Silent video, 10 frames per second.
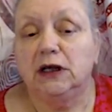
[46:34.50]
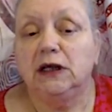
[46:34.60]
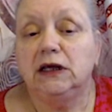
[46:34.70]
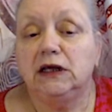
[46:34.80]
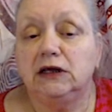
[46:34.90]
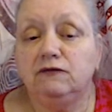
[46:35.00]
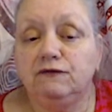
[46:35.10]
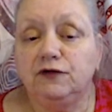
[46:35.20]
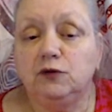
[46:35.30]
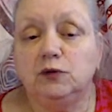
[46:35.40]
If
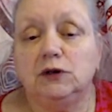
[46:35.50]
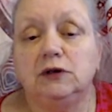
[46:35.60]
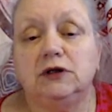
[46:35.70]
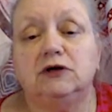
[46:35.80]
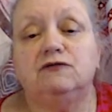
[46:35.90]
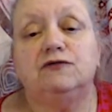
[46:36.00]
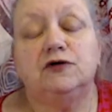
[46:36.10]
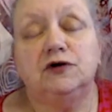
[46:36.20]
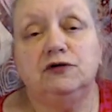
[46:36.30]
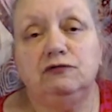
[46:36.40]
you would like
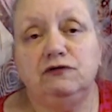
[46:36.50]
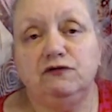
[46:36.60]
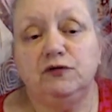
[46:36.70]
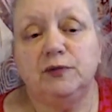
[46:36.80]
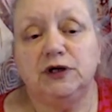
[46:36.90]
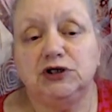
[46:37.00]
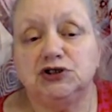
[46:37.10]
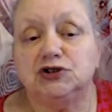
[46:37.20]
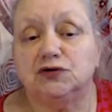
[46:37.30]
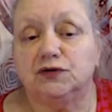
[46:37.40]
further
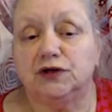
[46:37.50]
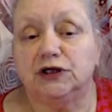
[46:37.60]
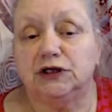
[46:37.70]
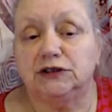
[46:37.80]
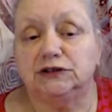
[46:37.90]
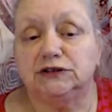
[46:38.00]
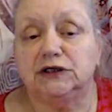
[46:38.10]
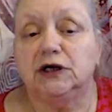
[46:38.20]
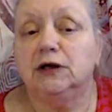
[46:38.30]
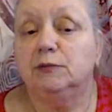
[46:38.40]
information on these,
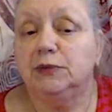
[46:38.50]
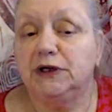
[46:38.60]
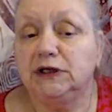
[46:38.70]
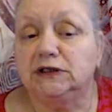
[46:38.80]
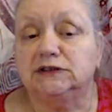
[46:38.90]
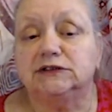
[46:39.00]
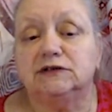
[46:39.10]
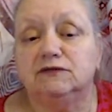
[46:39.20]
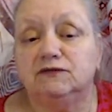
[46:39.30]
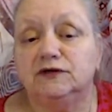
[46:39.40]
please
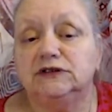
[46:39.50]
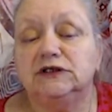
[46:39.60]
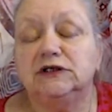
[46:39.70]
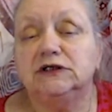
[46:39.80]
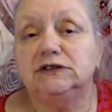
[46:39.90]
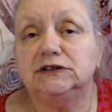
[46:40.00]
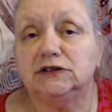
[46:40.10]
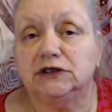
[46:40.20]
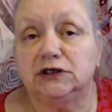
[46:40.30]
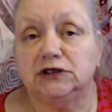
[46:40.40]
visit the
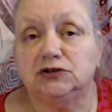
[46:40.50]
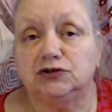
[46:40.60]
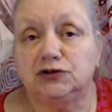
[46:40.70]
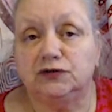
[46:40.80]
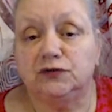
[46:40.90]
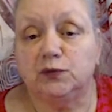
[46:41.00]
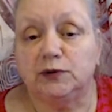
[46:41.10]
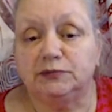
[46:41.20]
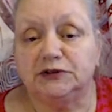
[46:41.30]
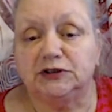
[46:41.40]
Psychic Truth
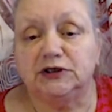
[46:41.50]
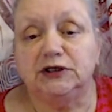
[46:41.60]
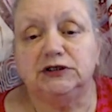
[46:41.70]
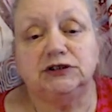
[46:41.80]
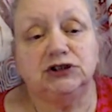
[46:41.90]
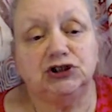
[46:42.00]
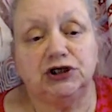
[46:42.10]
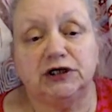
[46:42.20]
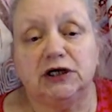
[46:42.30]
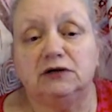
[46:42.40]
website to check
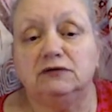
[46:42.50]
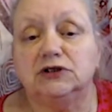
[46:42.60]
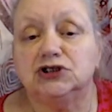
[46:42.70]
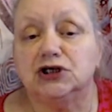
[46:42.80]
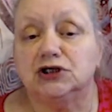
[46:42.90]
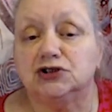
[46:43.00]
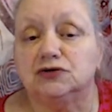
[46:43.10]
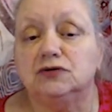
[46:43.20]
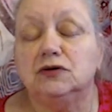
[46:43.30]
out the schedule